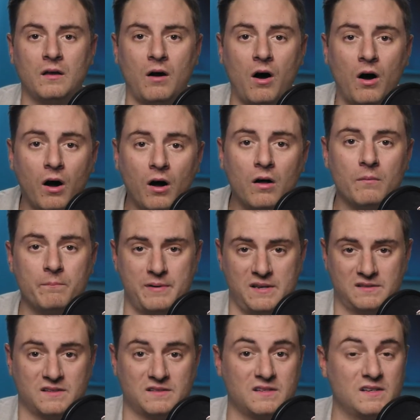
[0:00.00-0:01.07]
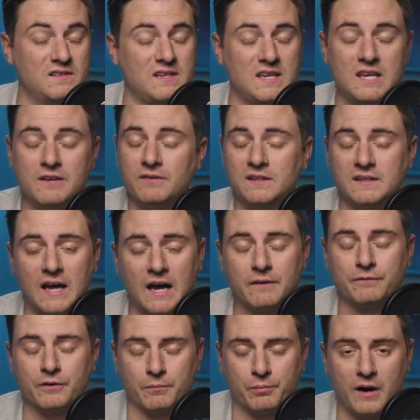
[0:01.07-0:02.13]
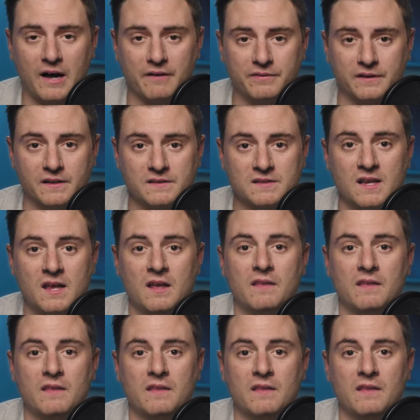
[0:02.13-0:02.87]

all businesses, even non-for-profits,